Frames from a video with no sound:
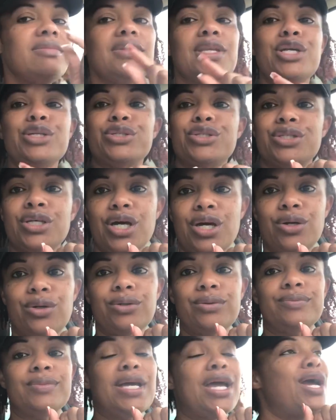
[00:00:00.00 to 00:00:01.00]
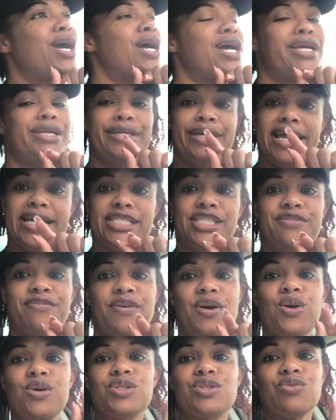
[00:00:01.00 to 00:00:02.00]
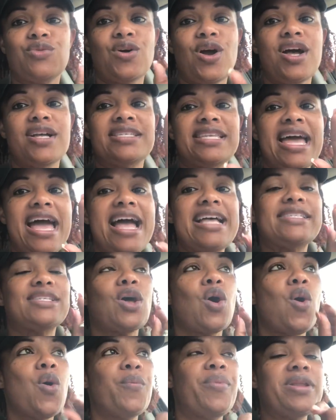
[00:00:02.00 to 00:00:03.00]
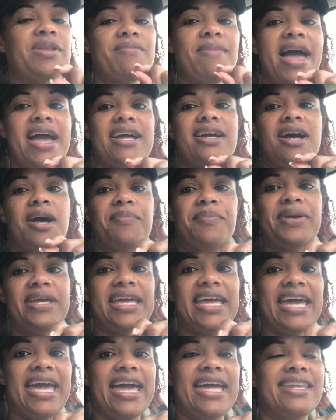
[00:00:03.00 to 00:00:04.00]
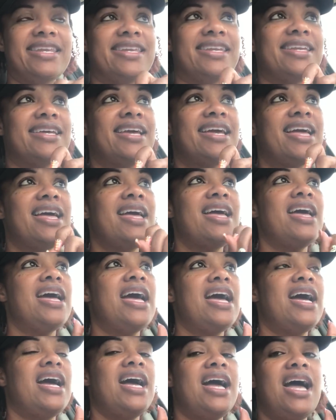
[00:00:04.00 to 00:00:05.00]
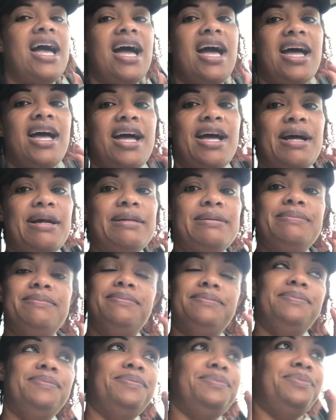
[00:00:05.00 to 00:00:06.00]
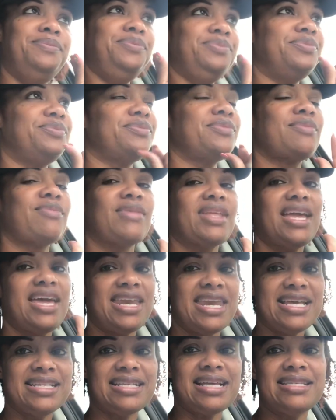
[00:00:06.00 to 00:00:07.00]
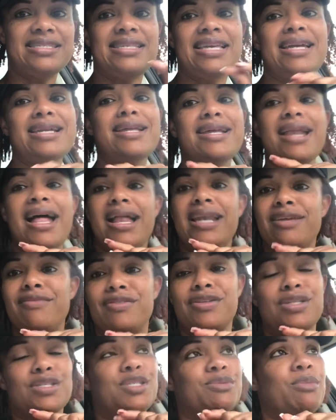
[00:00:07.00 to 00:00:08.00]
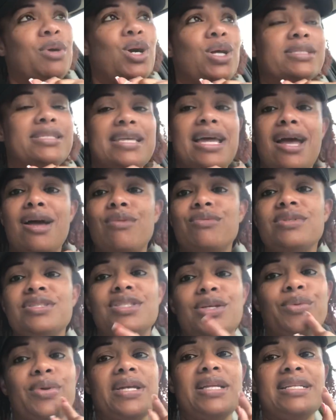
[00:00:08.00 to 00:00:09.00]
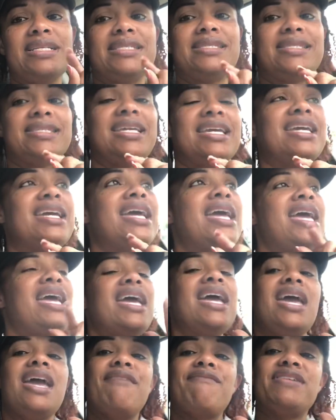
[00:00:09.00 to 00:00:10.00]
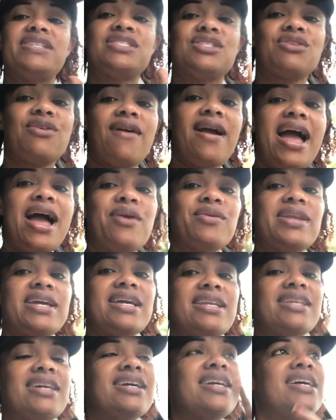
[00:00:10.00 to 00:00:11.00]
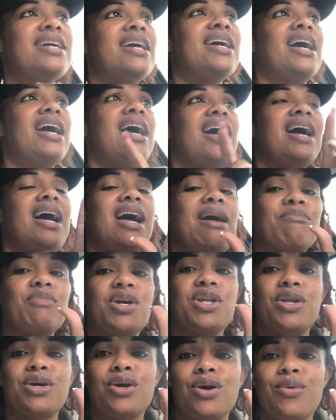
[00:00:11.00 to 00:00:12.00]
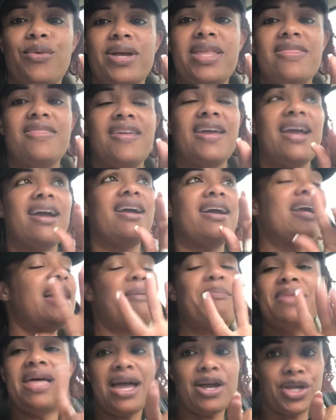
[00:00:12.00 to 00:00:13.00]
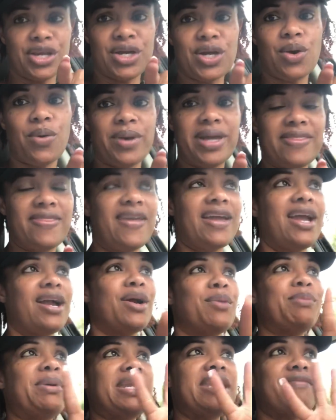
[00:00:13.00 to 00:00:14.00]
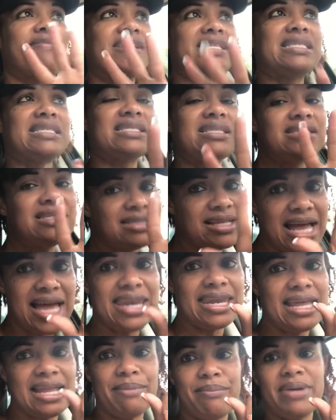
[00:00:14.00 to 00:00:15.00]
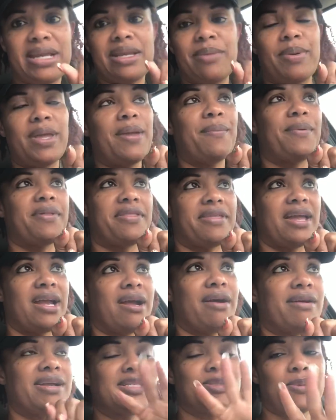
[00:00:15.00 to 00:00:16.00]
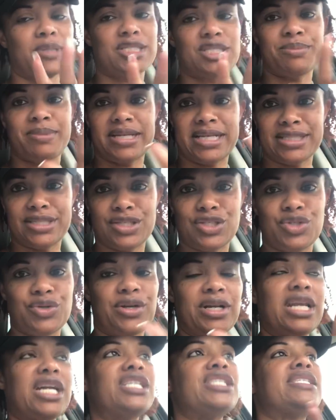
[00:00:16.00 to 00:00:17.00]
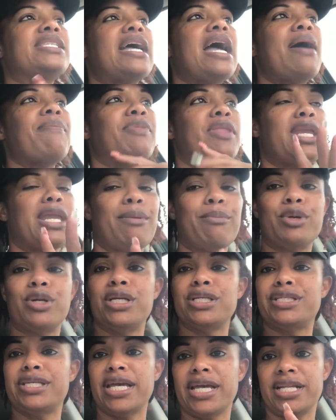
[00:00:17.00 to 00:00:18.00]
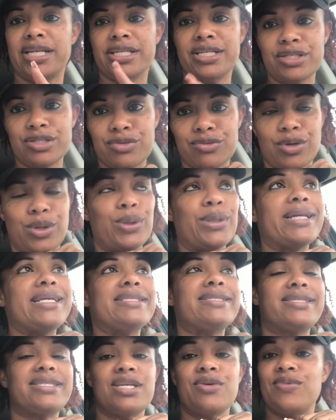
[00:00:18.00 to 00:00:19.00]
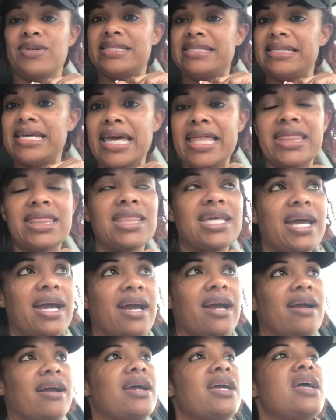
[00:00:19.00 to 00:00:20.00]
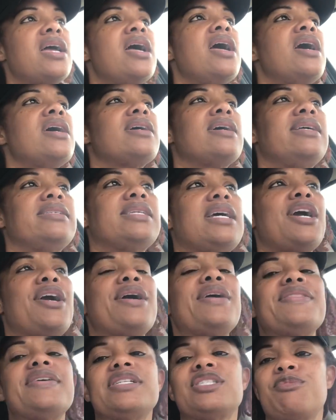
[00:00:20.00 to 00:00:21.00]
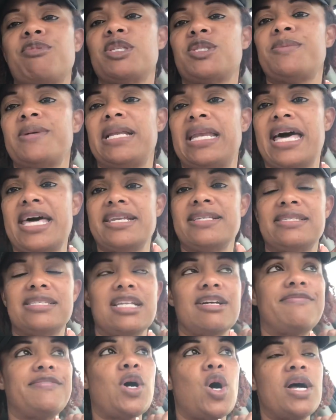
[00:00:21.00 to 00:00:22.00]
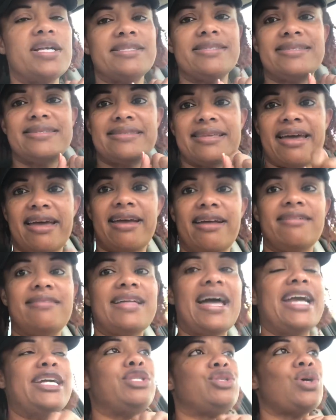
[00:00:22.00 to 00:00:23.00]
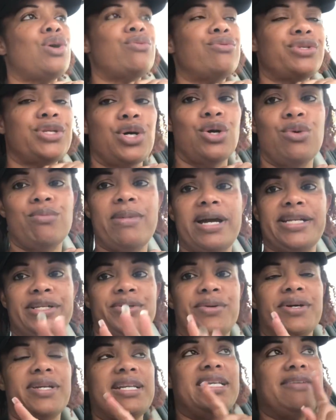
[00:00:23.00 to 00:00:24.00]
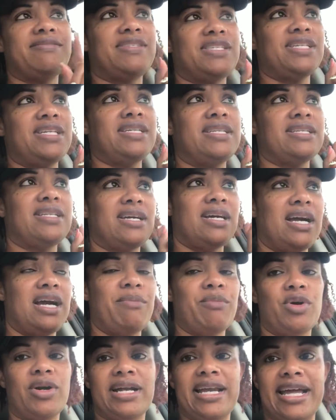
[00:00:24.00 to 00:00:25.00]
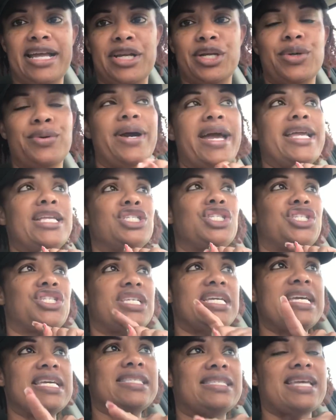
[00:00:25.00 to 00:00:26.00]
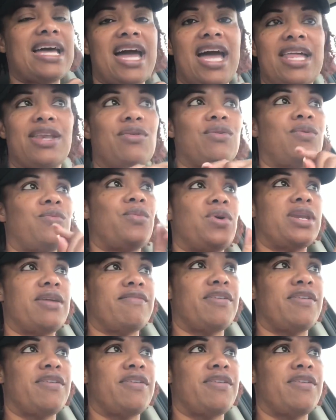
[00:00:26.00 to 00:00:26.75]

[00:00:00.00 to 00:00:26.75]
So yes, folks, Ross has opened back up again. Um, and as I said, I live in a small town, so we're gonna see if it's crowded. I'm gonna go in there. I'm not gonna go in there, but if it's not that many people there, especially because it's during lunchtime, then I'm gonna take a little stroll and see what's in there because I heard there's supposed to be a lot of stuff on sale. I don't know. My daughter lives in um, Orlando and she's at one of